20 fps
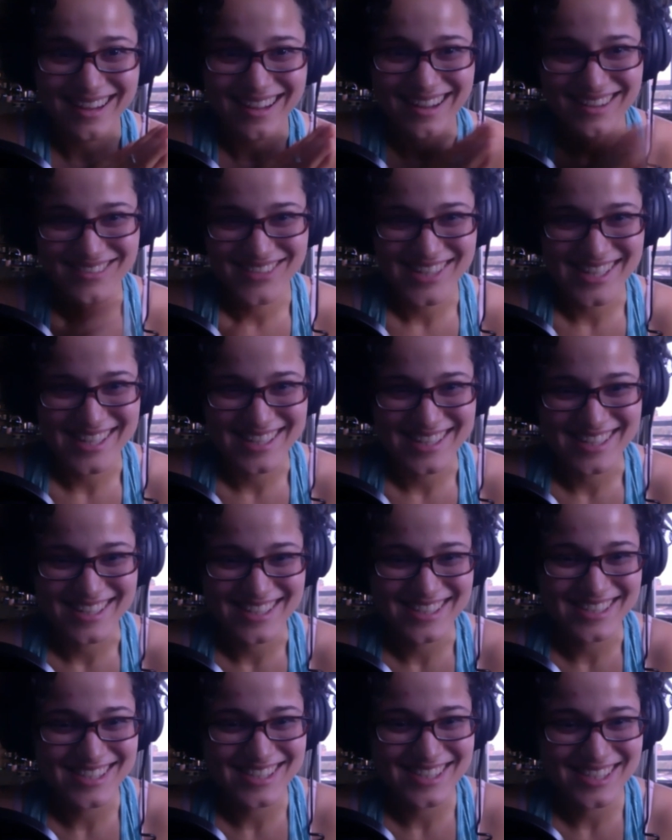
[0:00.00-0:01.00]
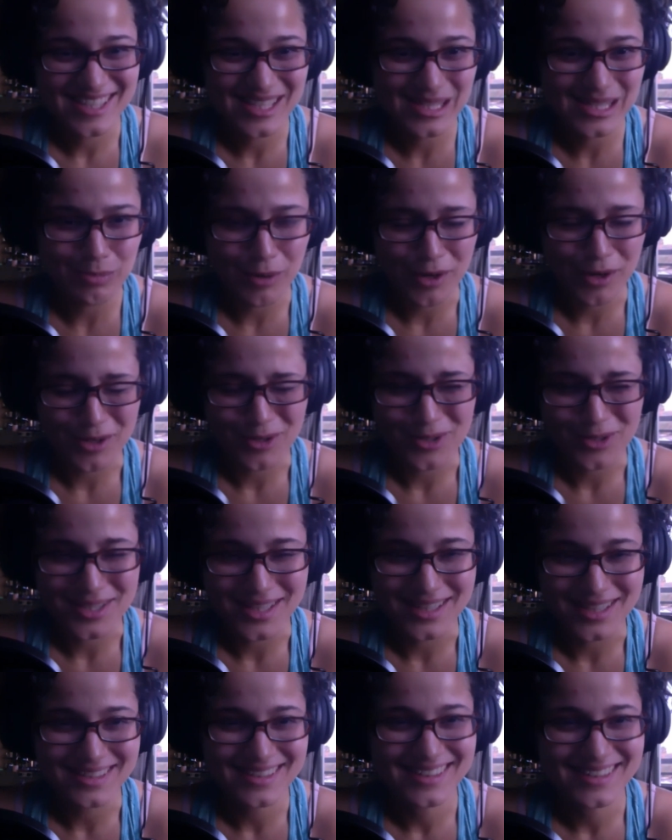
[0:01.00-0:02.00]
of Dieniz sprinkled
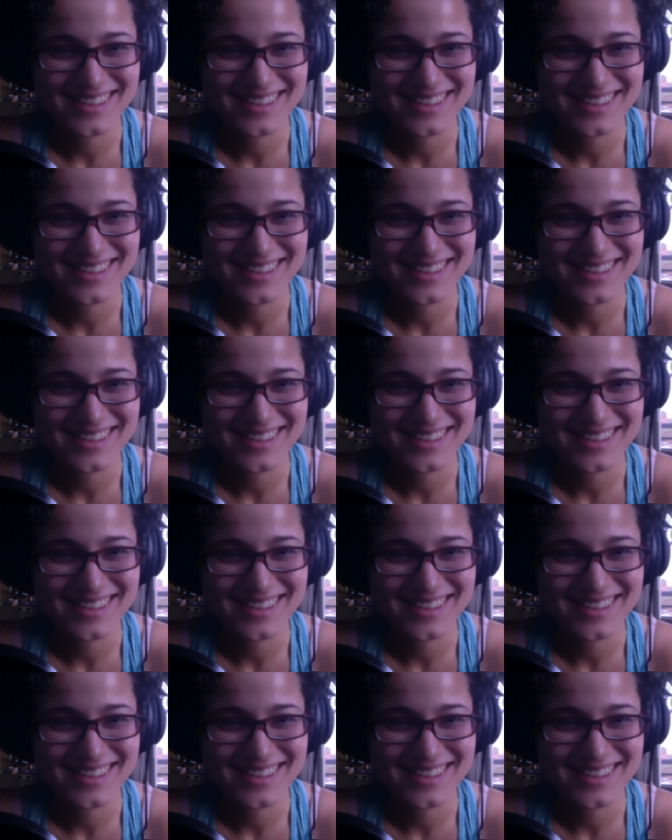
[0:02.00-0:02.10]
in.